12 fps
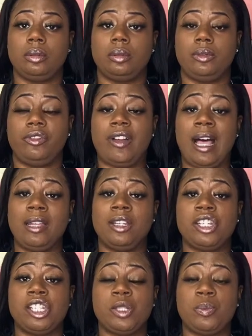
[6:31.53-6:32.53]
file a
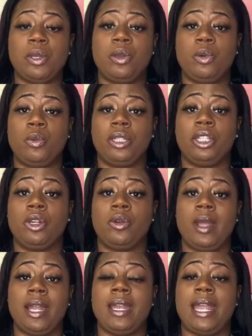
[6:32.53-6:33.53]
dispute with the
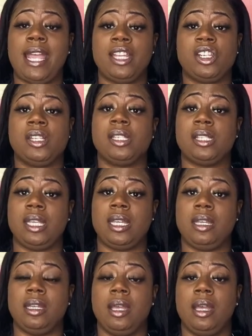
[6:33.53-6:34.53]
credit
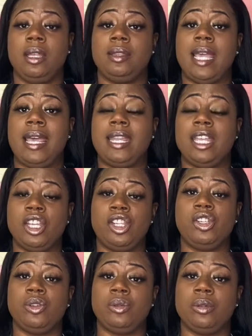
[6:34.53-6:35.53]
agency that
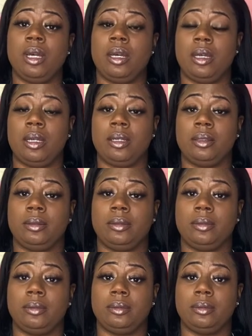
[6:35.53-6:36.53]
issued
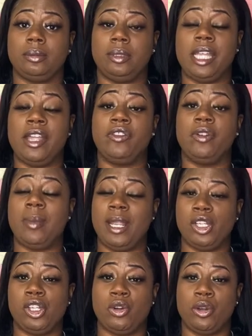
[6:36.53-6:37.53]
the
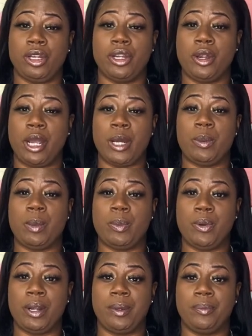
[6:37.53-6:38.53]
information on your credit
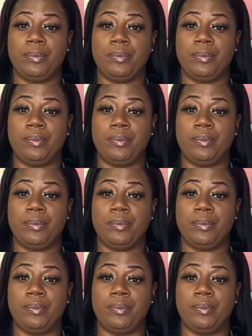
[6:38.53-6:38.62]
report.